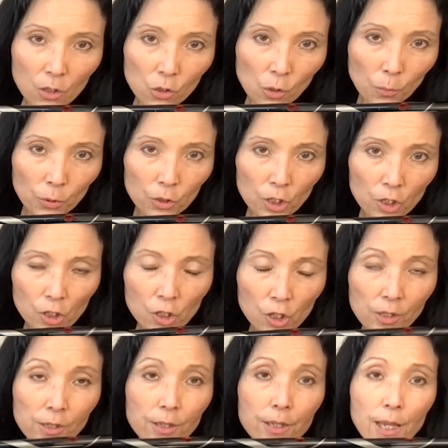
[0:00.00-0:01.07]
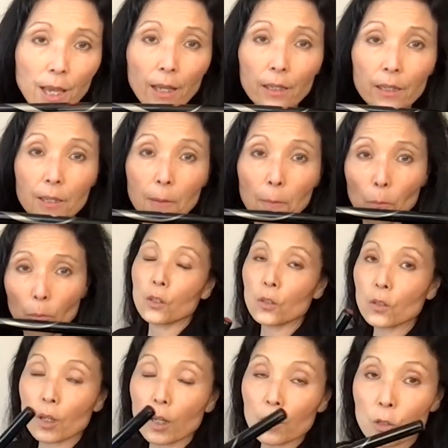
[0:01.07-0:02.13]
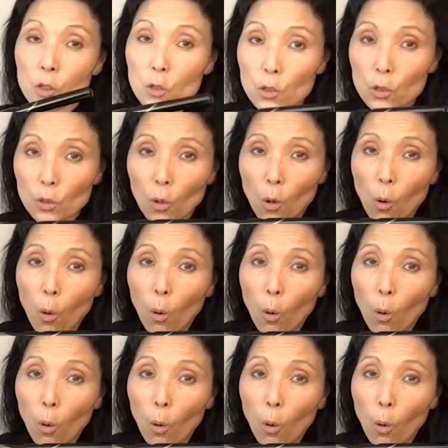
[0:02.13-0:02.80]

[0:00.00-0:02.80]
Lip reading: So position 6, you're going to do